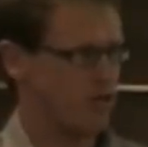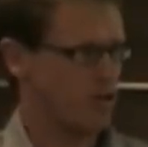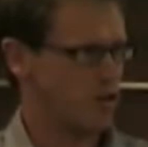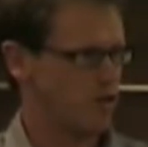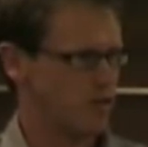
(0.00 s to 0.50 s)
of
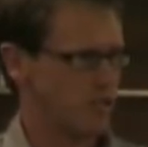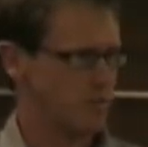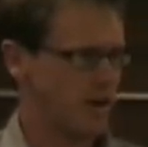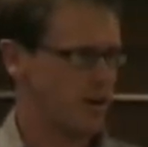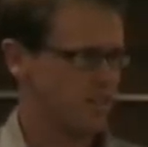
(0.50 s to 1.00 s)
the user
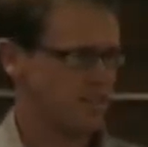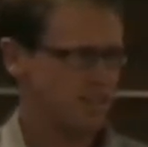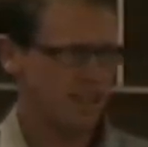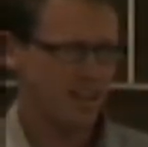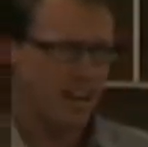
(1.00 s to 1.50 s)
experience.
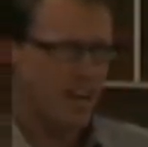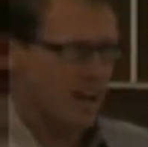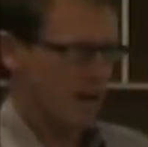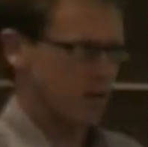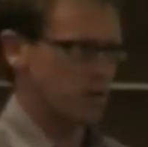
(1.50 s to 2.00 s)

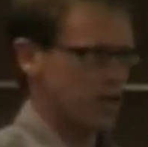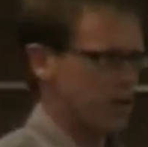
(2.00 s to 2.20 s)
And I thought